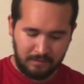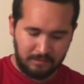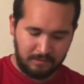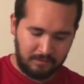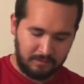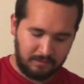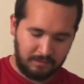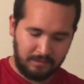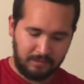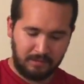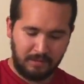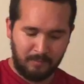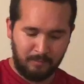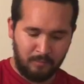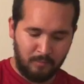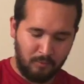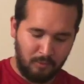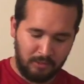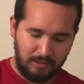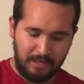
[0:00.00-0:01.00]
Just a
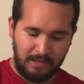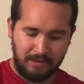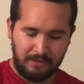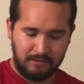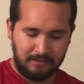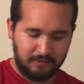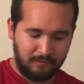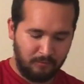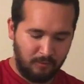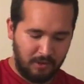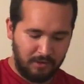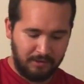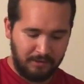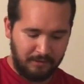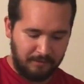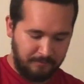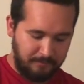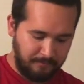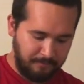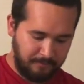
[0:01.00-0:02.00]
couple more layers of
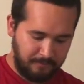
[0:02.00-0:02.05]
water